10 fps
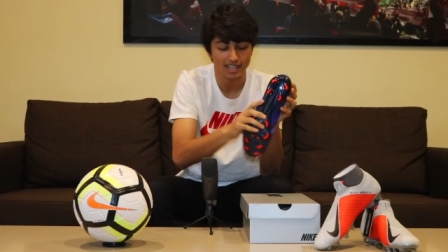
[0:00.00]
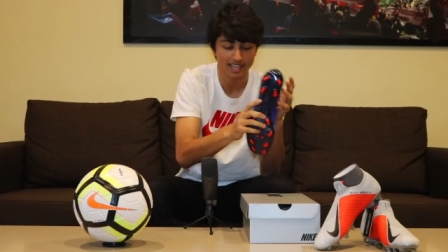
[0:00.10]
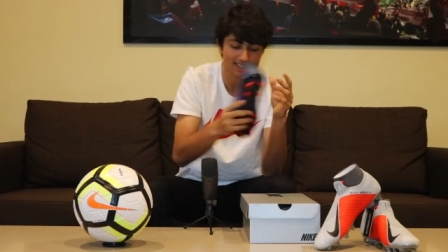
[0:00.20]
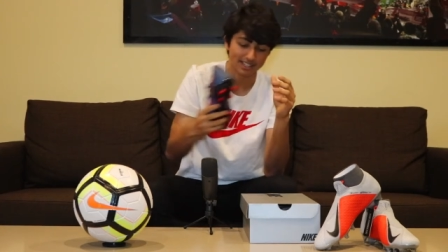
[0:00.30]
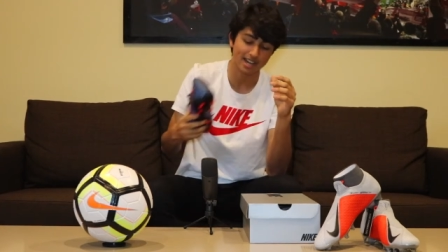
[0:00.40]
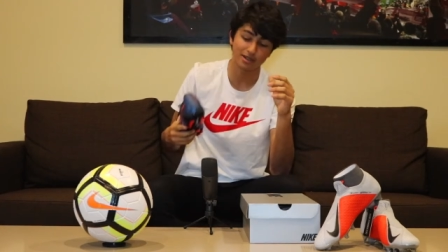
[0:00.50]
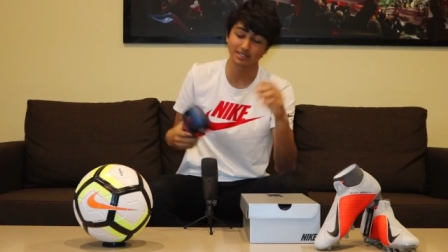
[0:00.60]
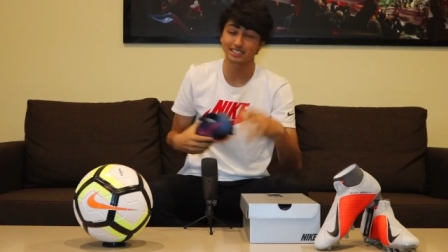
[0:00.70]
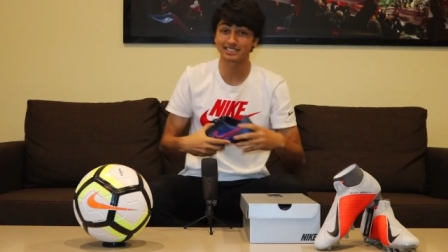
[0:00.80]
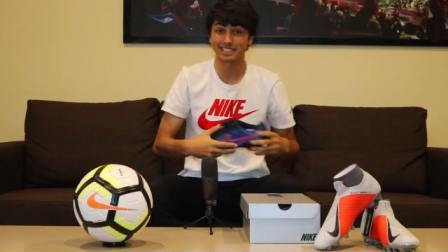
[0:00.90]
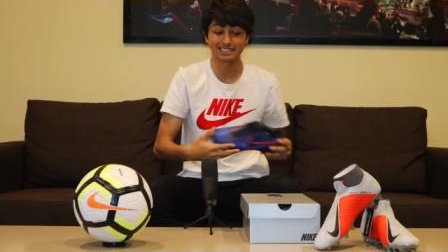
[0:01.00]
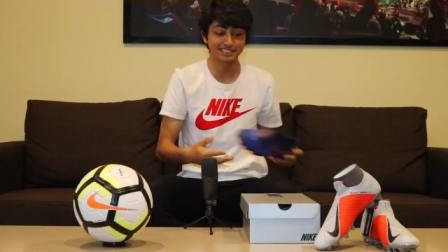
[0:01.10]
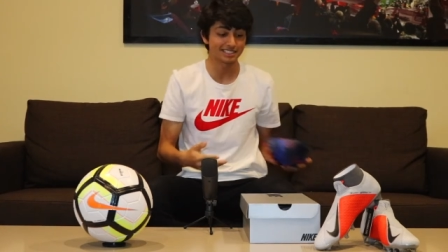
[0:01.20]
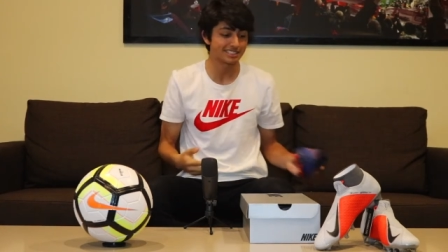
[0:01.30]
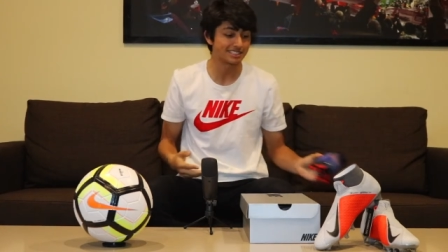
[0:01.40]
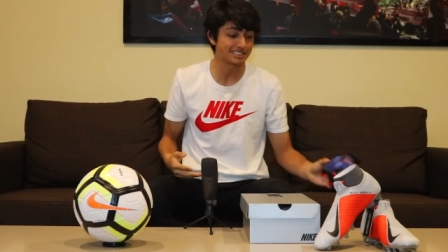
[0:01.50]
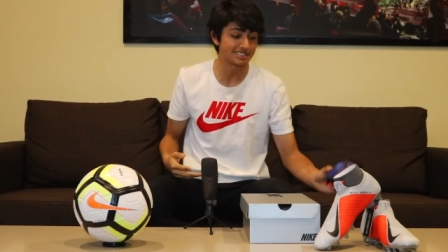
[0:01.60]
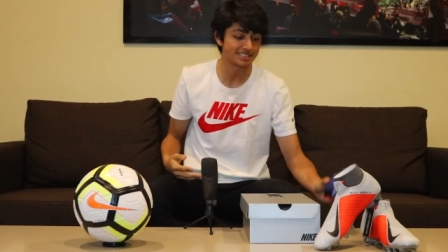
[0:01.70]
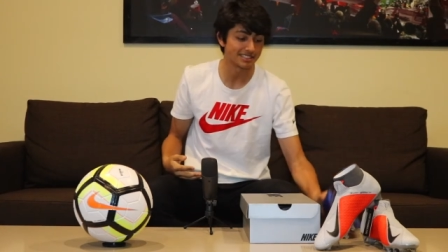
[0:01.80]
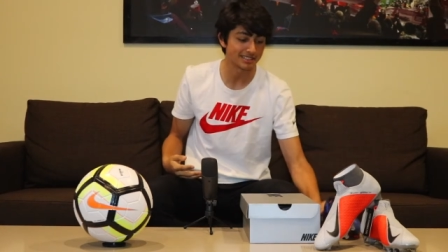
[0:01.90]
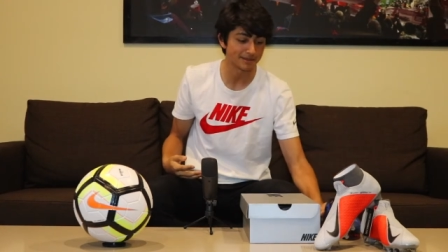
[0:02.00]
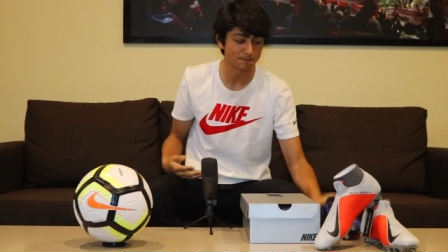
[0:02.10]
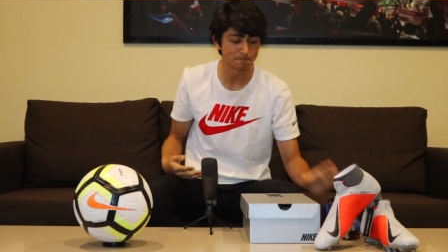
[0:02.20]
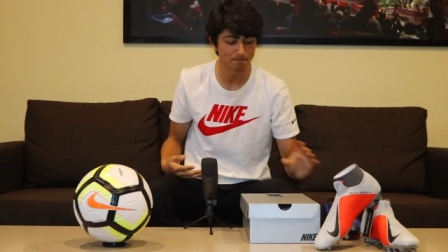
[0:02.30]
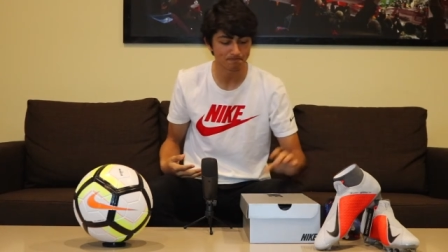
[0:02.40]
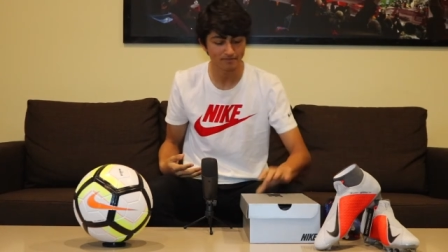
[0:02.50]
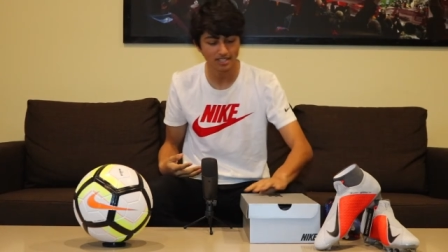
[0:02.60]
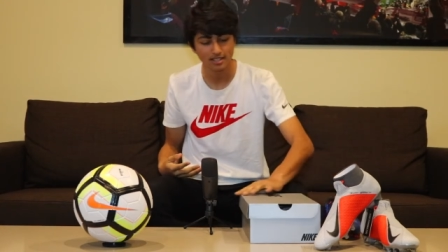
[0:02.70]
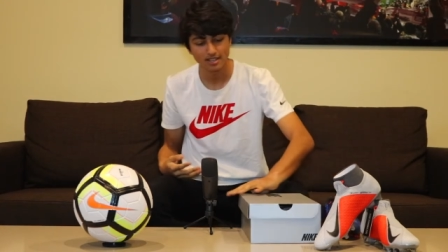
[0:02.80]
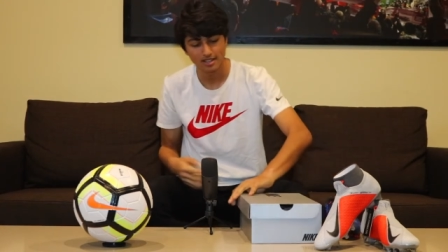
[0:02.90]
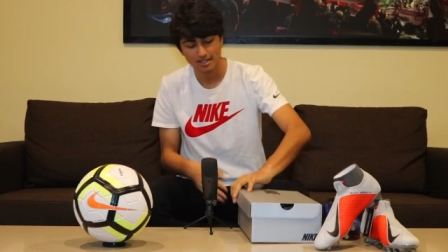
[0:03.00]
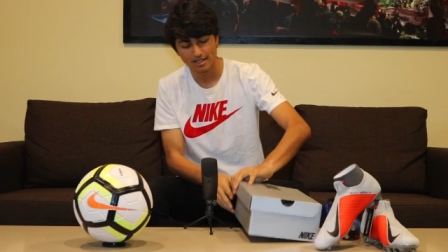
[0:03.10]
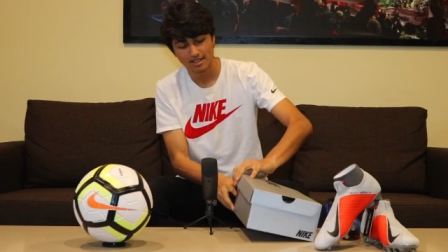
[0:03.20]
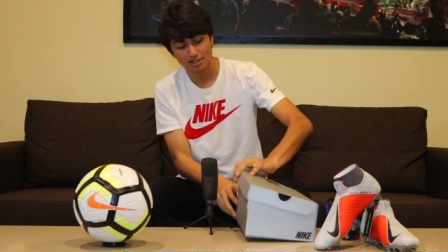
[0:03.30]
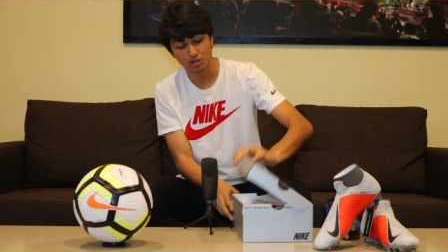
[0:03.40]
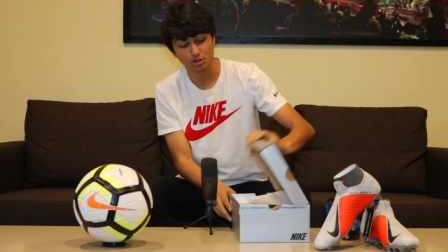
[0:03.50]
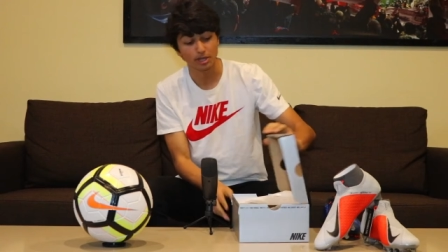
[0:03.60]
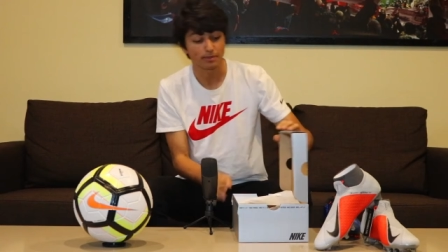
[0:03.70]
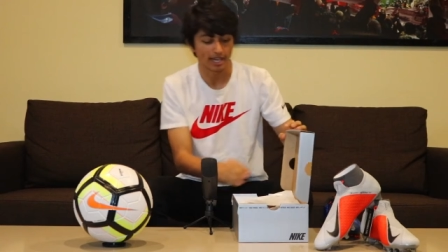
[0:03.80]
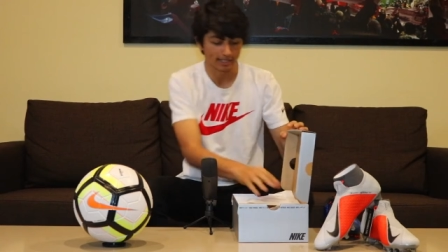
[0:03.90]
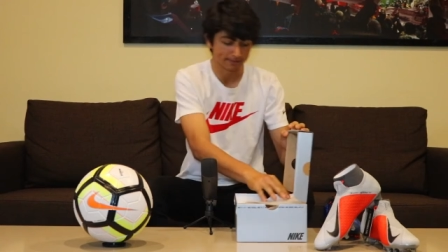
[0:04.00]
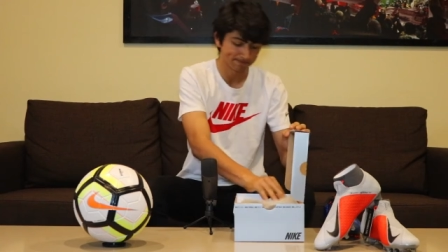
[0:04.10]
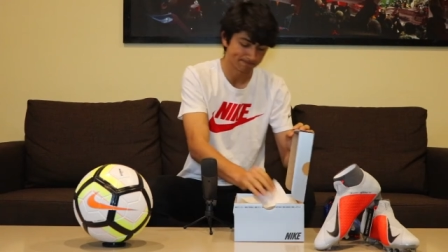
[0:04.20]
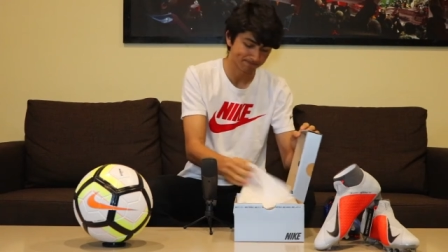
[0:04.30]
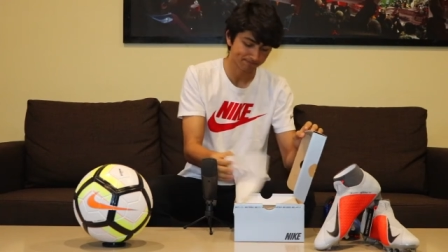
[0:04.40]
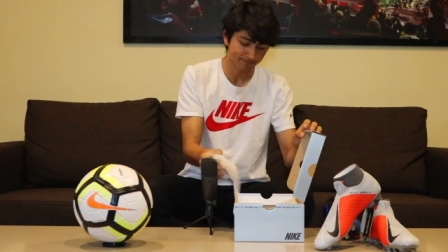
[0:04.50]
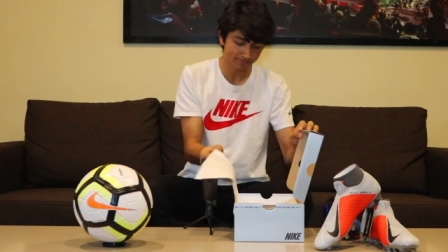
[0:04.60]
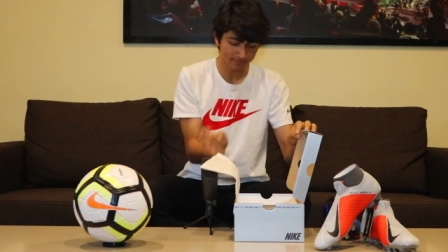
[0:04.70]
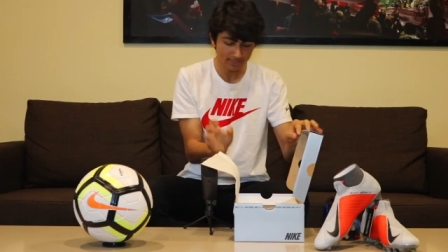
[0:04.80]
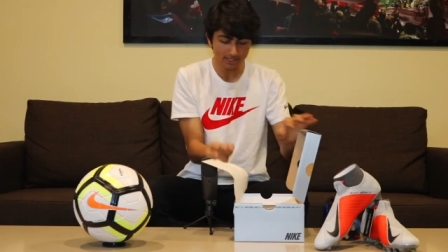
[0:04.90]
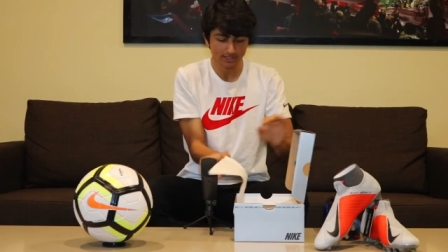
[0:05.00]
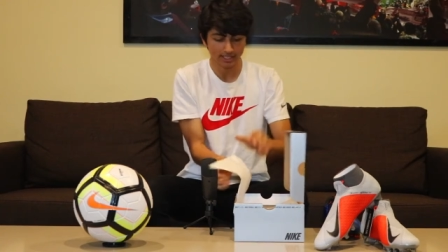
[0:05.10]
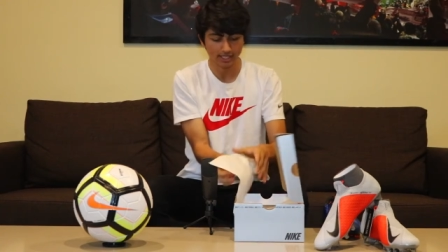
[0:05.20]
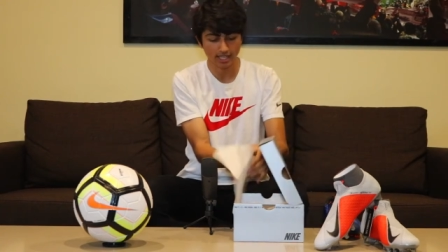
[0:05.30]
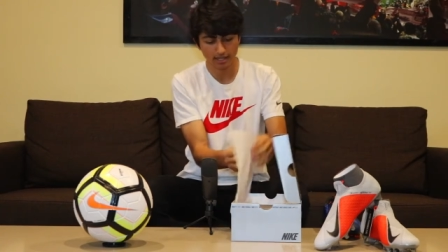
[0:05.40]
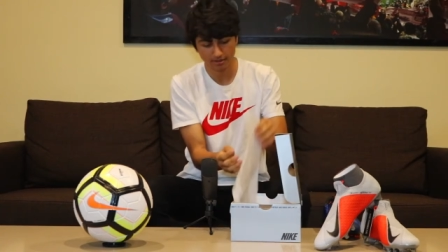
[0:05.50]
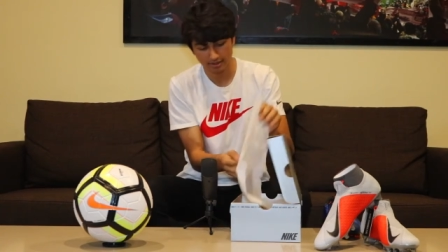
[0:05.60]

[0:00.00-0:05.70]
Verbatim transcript: And now let's get to the uh, the string bag. Let's get out